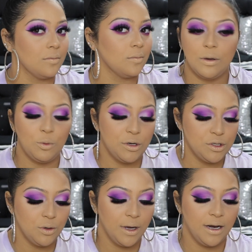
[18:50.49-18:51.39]
So I'm going
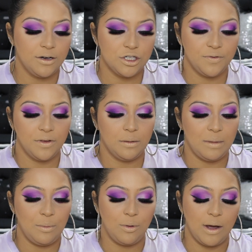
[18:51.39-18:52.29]
to go ahead and just fill in
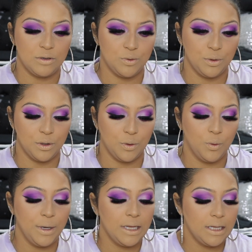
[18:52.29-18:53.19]
my brows real
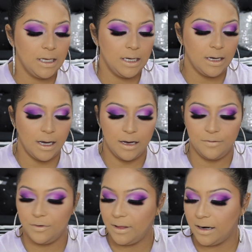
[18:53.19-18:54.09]
quickly,
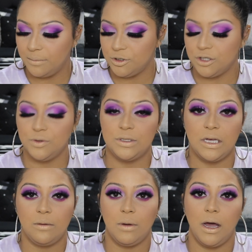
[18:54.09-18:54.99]
and for that I'm just
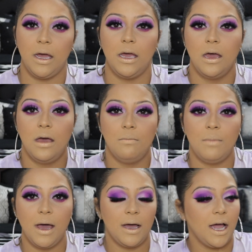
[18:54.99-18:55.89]
using my
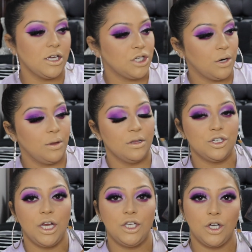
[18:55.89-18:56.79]
MAC eyeshadow in the
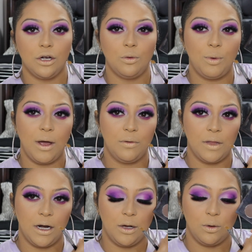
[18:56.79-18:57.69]
shade Charcoal Brown
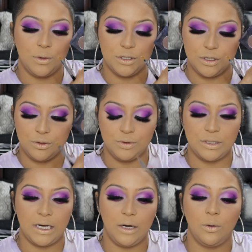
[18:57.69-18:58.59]
that I always
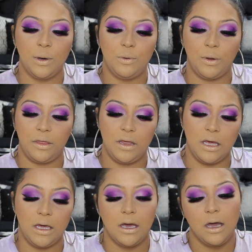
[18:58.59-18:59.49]
use, and I go in with
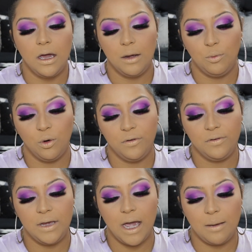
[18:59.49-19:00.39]
the
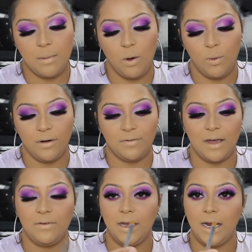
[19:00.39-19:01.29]
Morphe
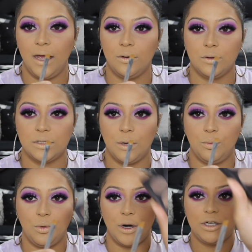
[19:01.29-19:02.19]
M158 angled
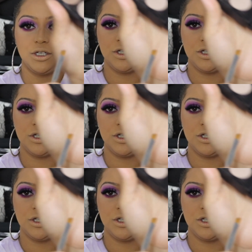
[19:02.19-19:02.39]
brush.